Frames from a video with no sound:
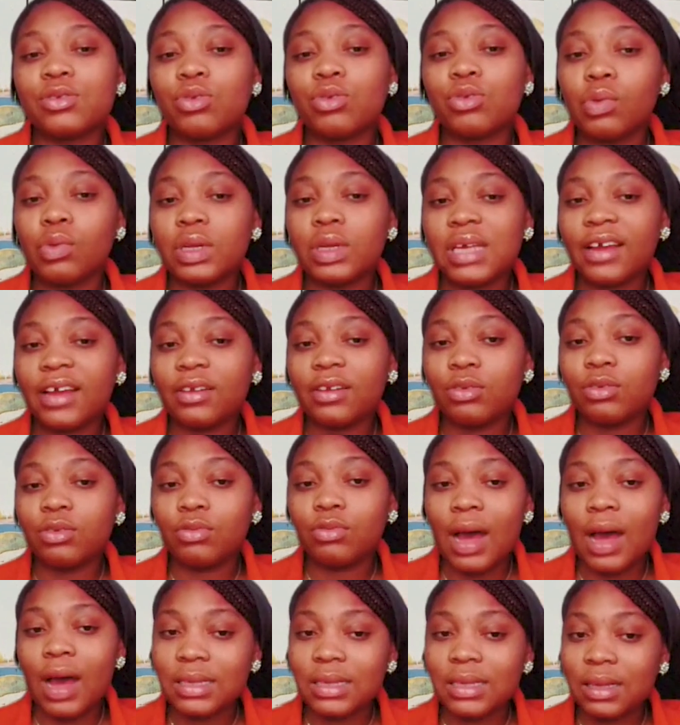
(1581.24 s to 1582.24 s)
what I do
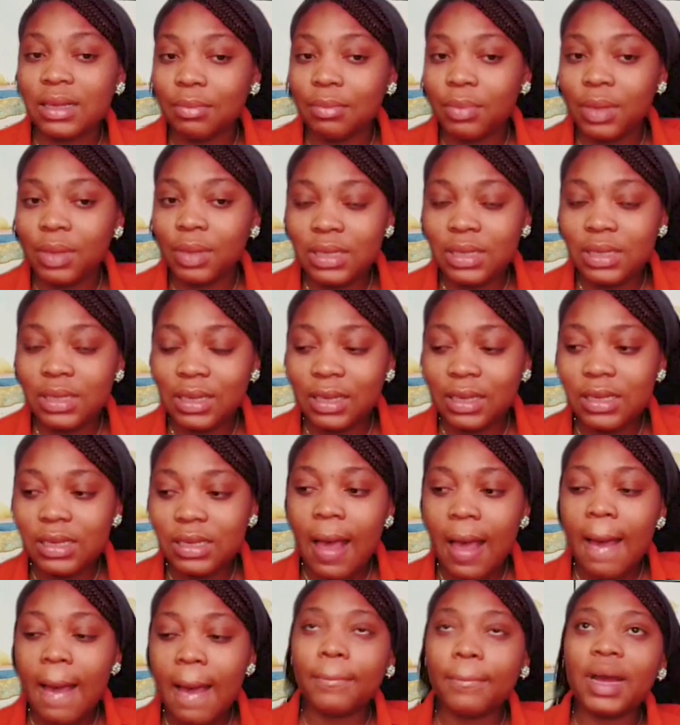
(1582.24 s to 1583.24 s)
as a business.
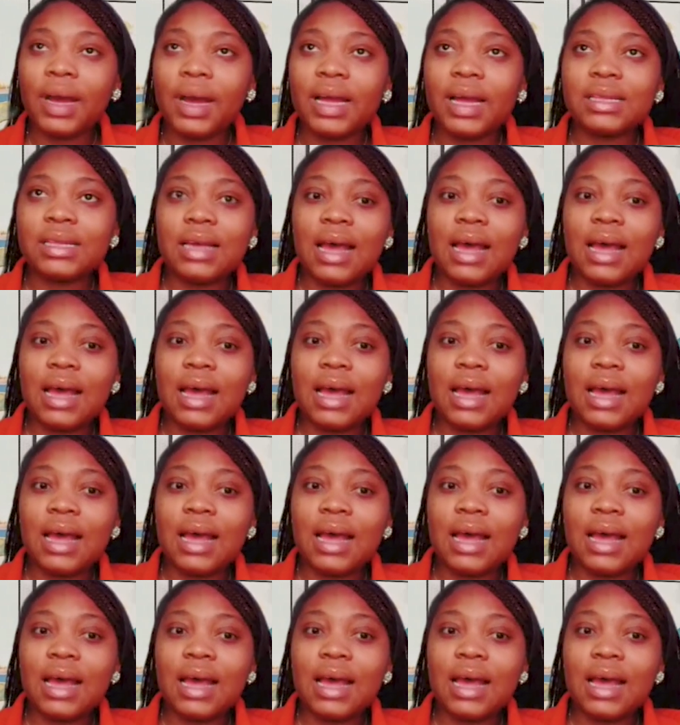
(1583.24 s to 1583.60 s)
But